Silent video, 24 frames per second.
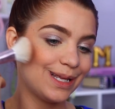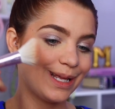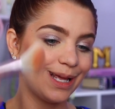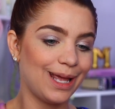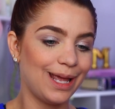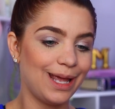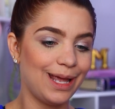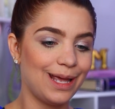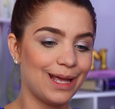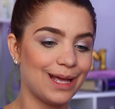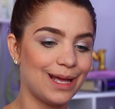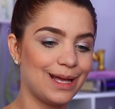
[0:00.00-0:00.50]

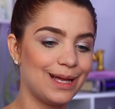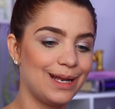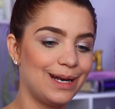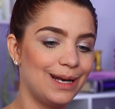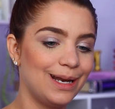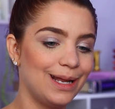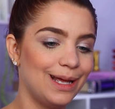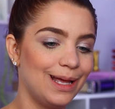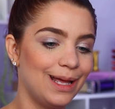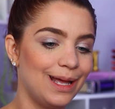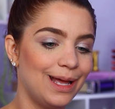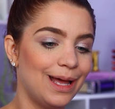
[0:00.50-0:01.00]

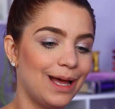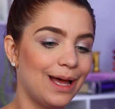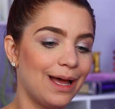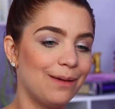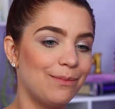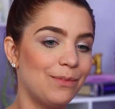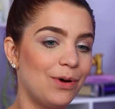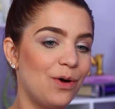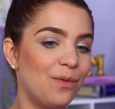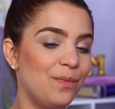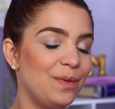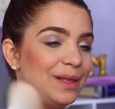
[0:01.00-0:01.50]
And I'm
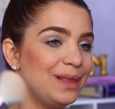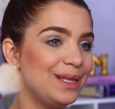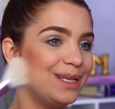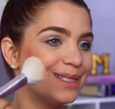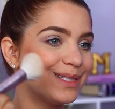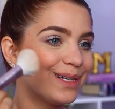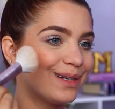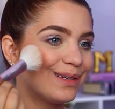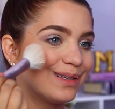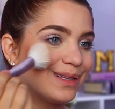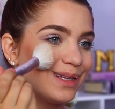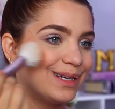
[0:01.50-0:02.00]
hoping these
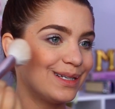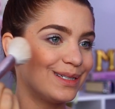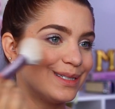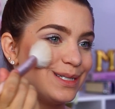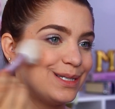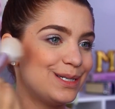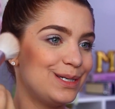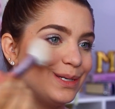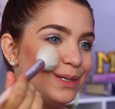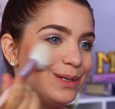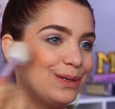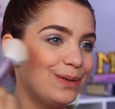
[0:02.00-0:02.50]
aren't like
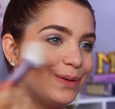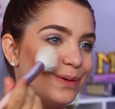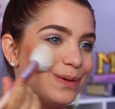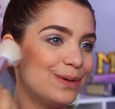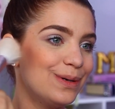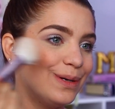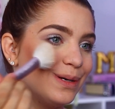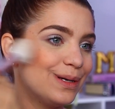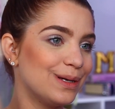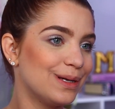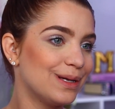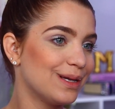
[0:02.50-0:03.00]

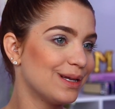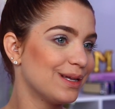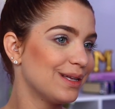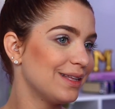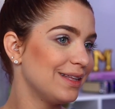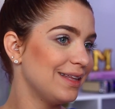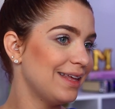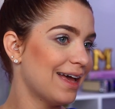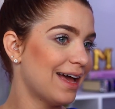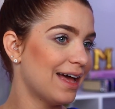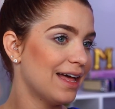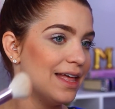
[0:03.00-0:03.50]
too,
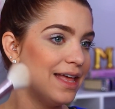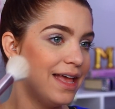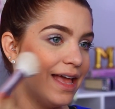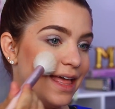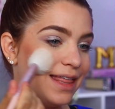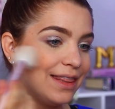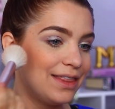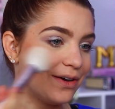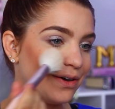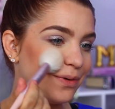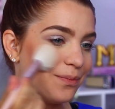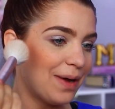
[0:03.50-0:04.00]
yeah,
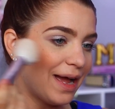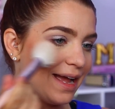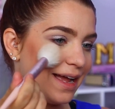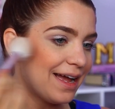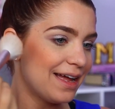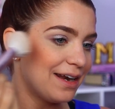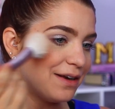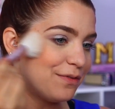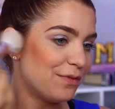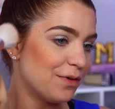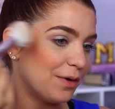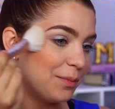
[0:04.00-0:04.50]
they're my
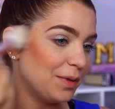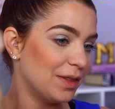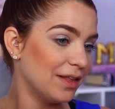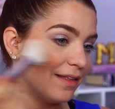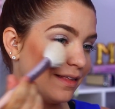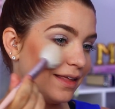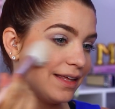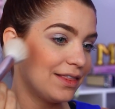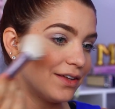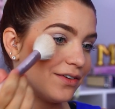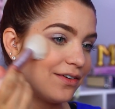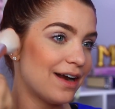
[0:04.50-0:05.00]
kind of formula.
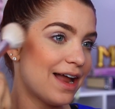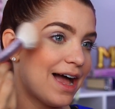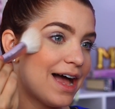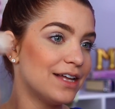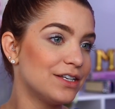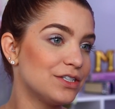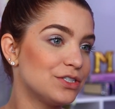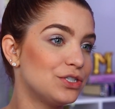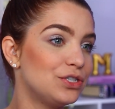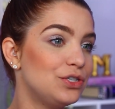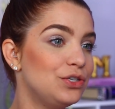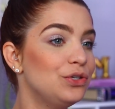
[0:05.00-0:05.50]
Like they're
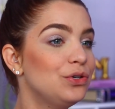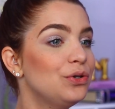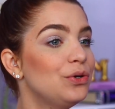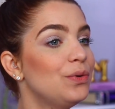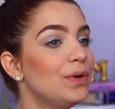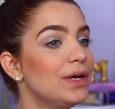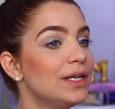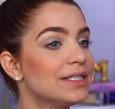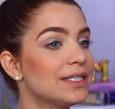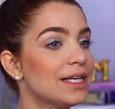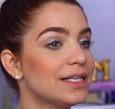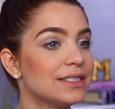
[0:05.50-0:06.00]
not too
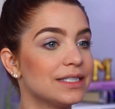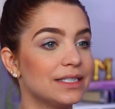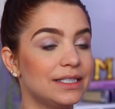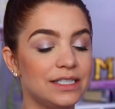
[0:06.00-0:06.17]
intense, at